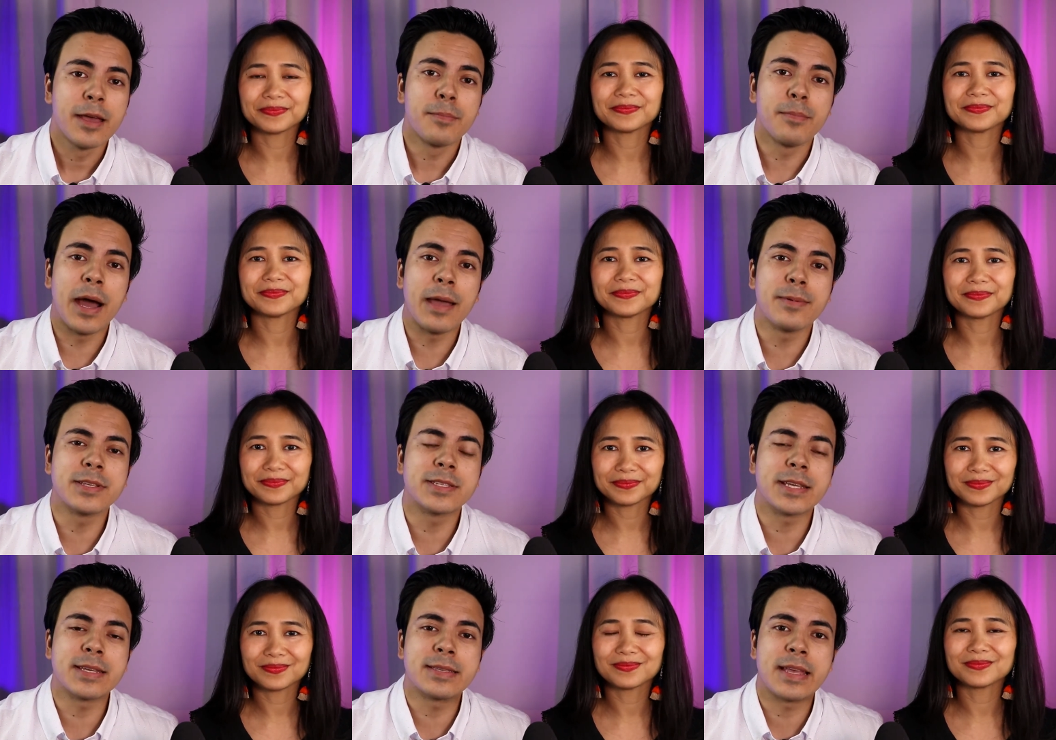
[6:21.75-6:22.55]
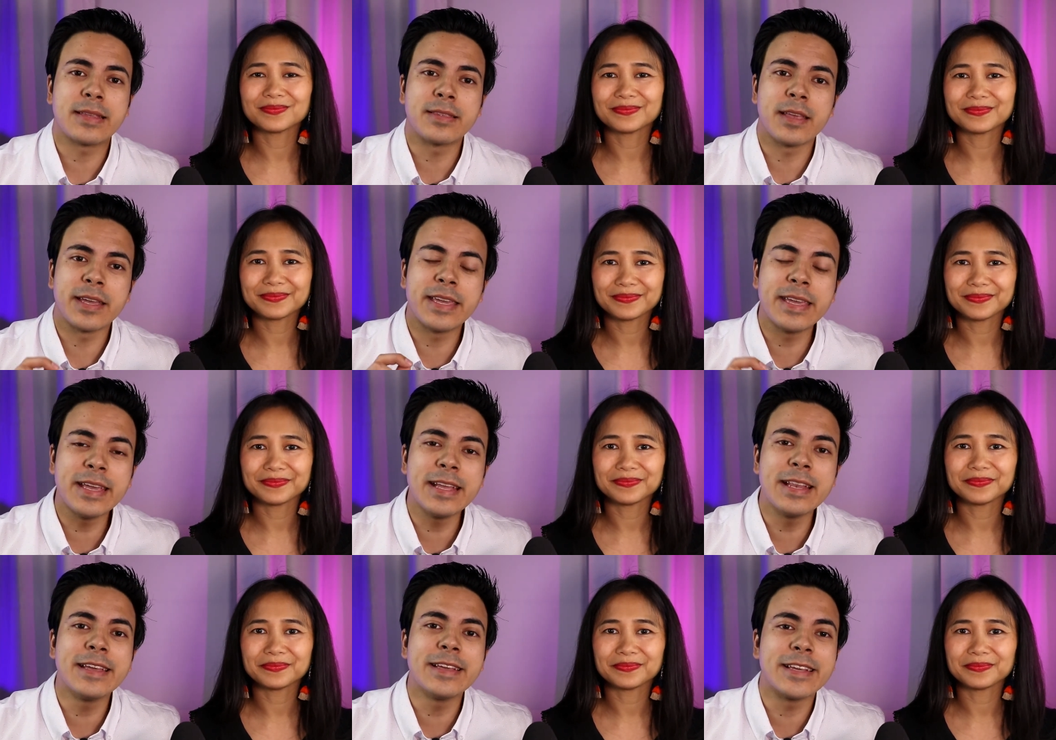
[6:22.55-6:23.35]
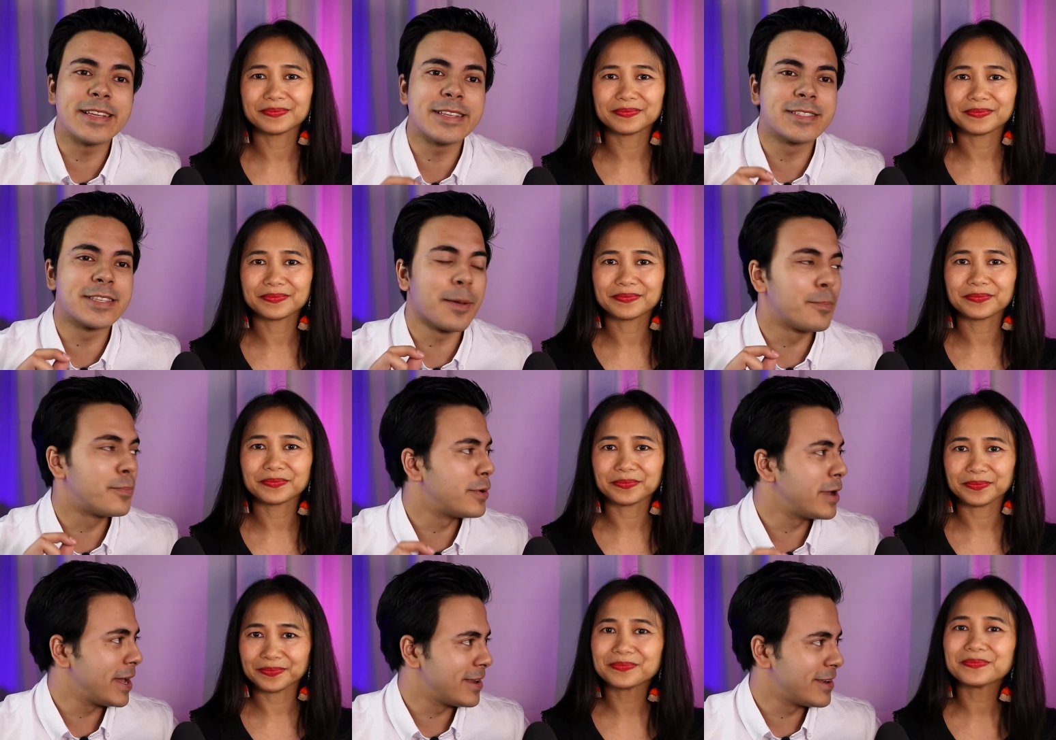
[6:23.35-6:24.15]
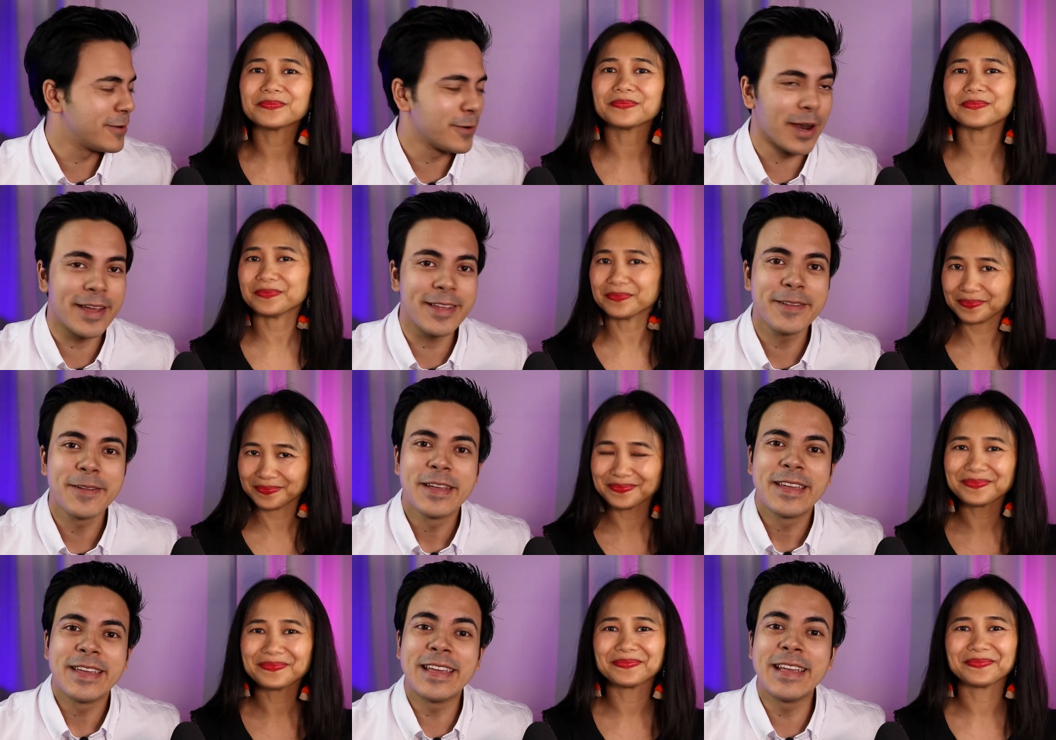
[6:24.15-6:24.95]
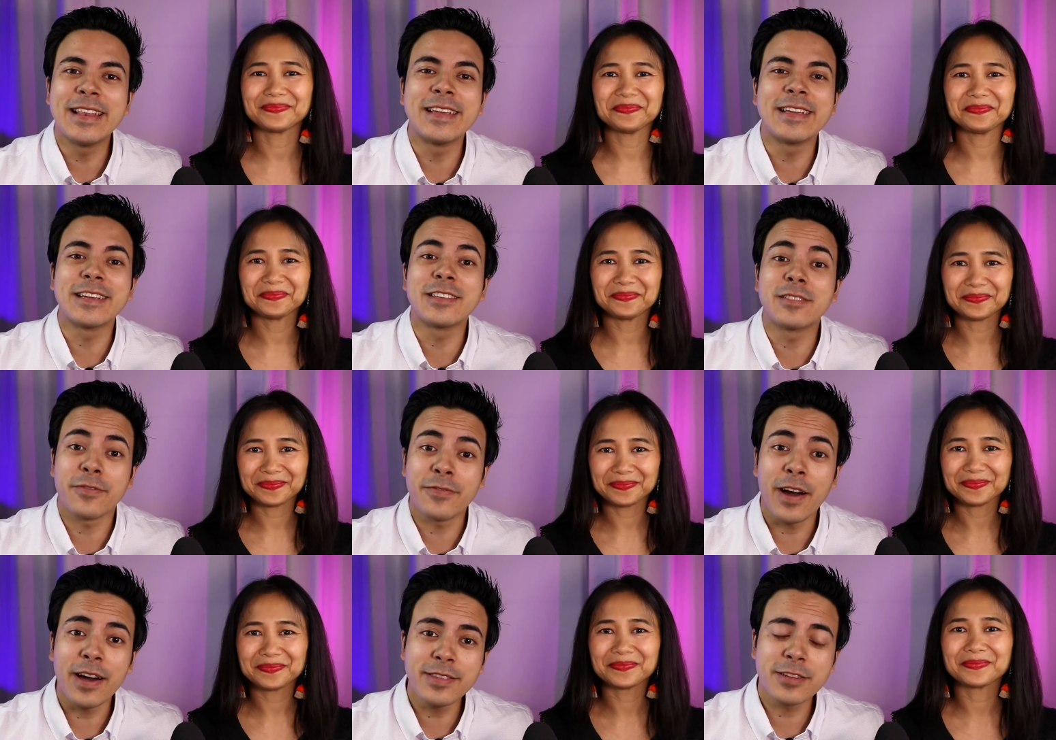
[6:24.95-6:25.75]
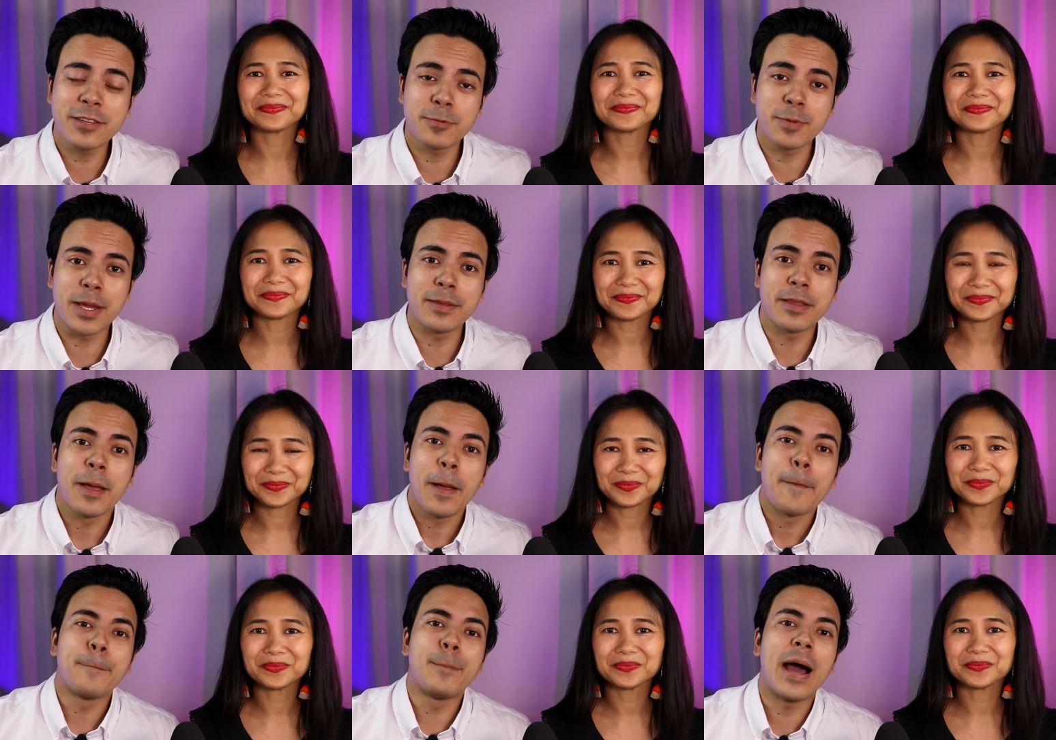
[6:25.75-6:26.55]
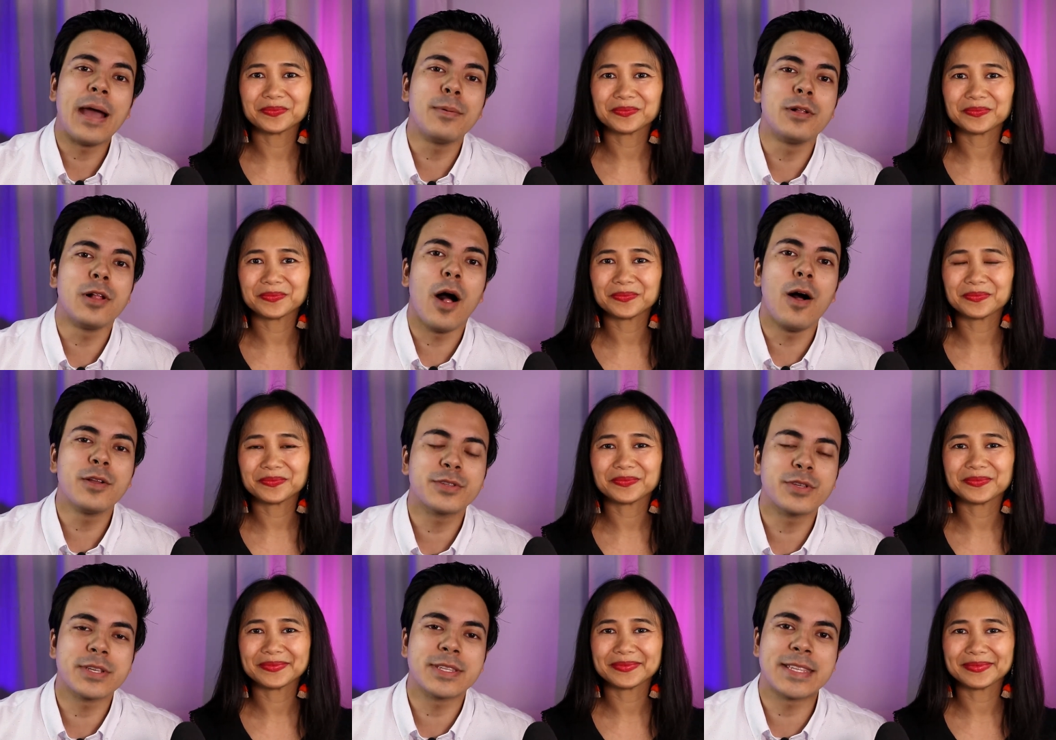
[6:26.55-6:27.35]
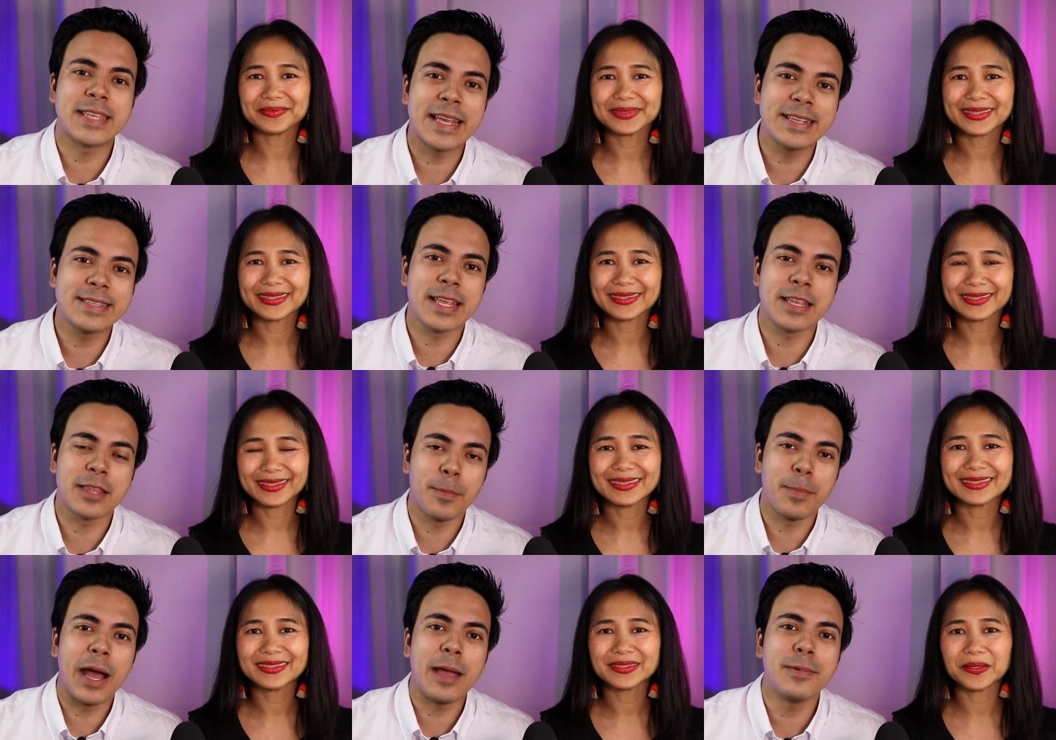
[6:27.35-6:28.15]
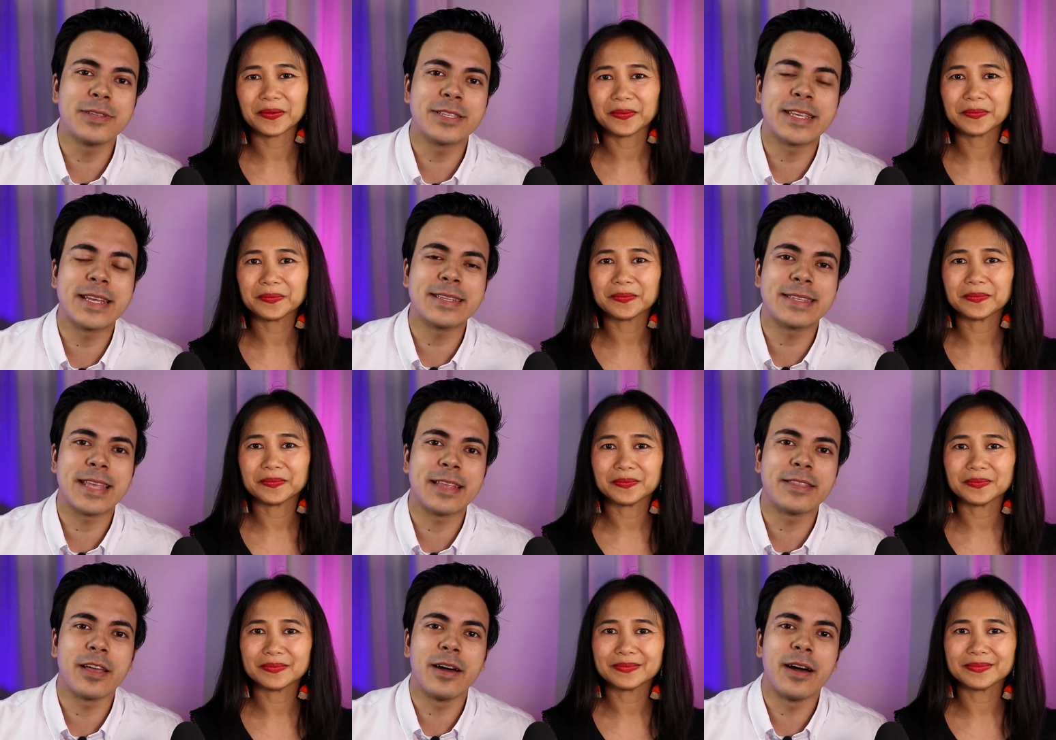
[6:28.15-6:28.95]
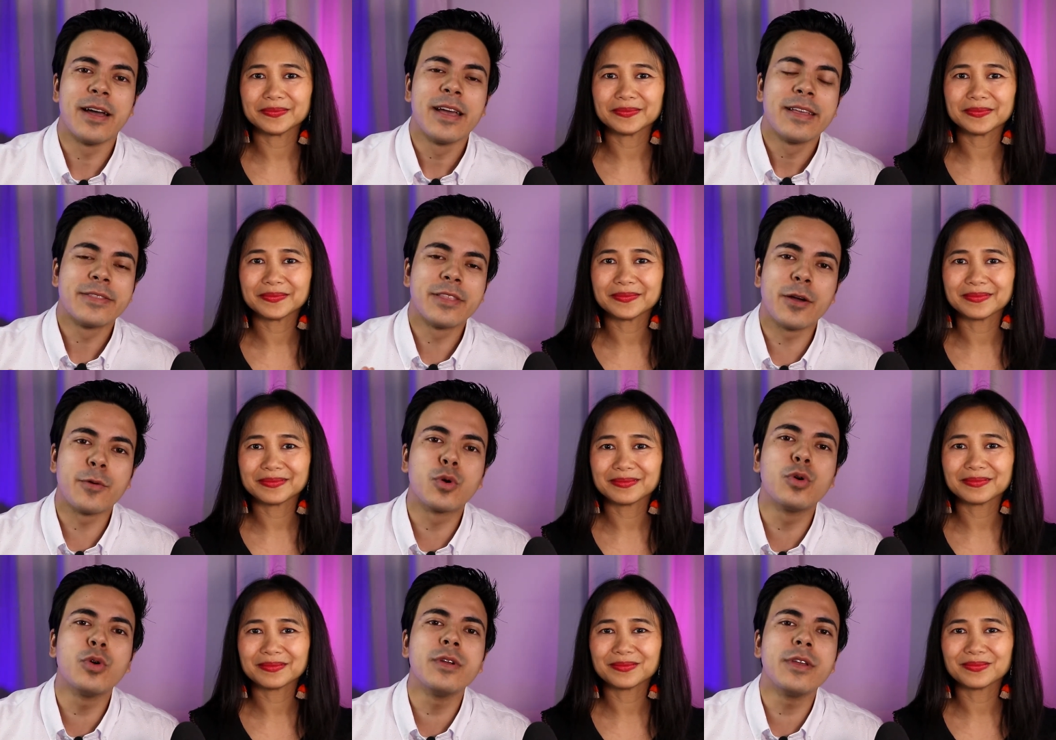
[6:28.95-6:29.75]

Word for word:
Speaker 1: Bible says that the healing is the bread, right? healing is the father's bread bible also says that the bible says that the the good